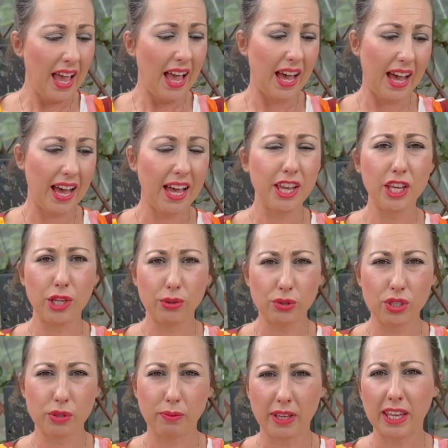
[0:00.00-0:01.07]
I
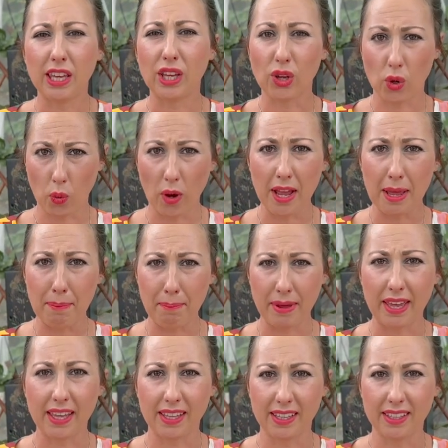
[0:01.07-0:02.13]
used to be quite a
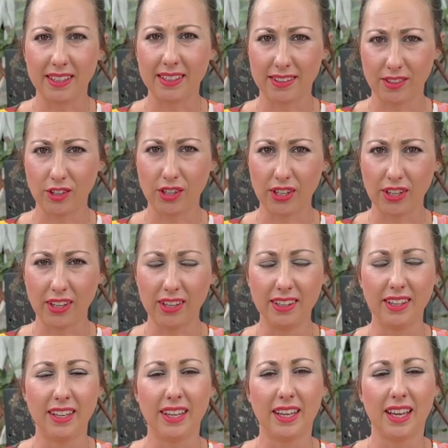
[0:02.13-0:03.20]
big girl.
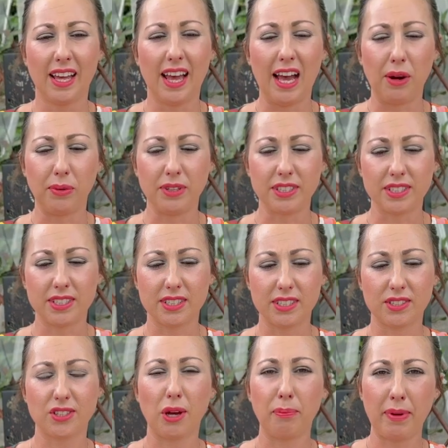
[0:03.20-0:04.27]
I was
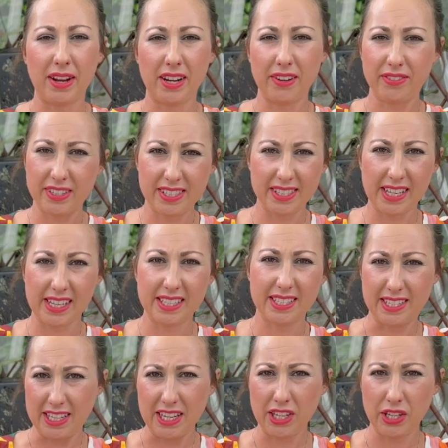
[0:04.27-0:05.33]
top end of a
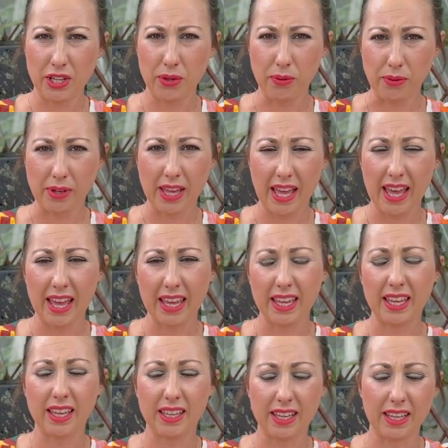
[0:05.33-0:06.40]
16
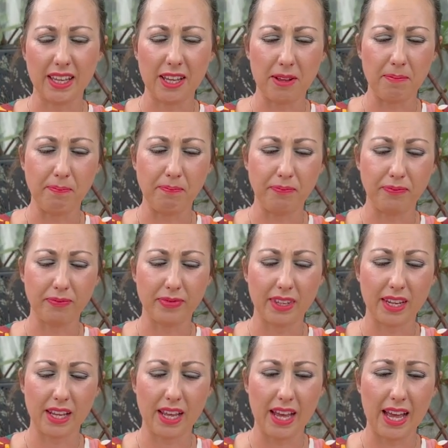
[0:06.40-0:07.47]
UK, and
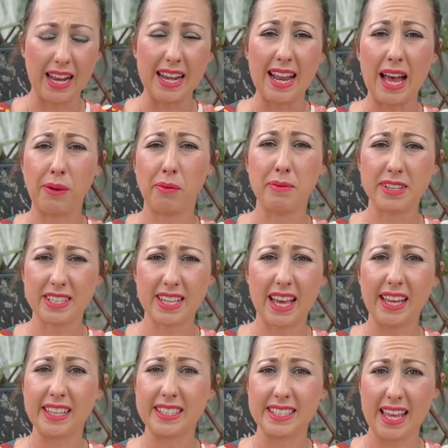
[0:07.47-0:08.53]
now I'm a
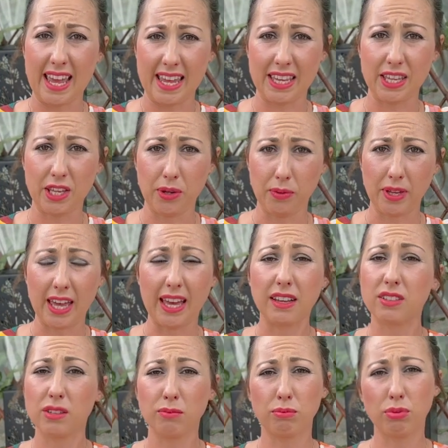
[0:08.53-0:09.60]
size 8 UK,
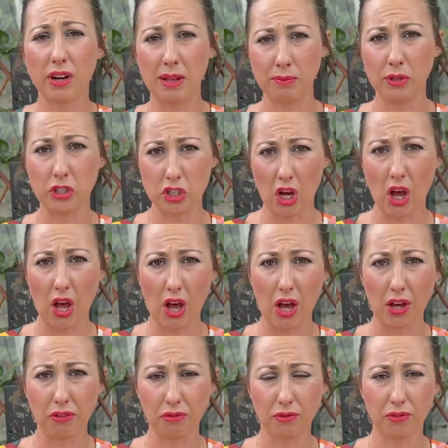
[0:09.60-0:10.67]
so I'm pretty much
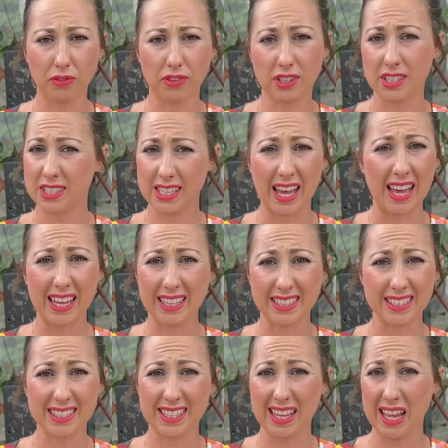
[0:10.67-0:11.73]
half the size
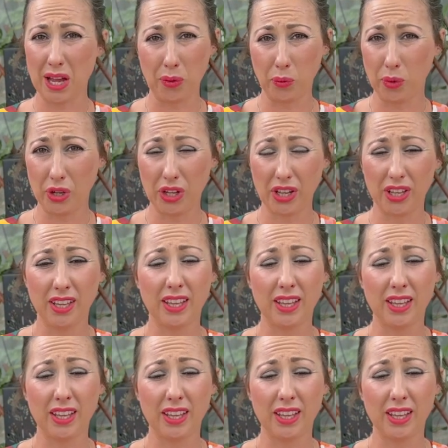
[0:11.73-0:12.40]
I were.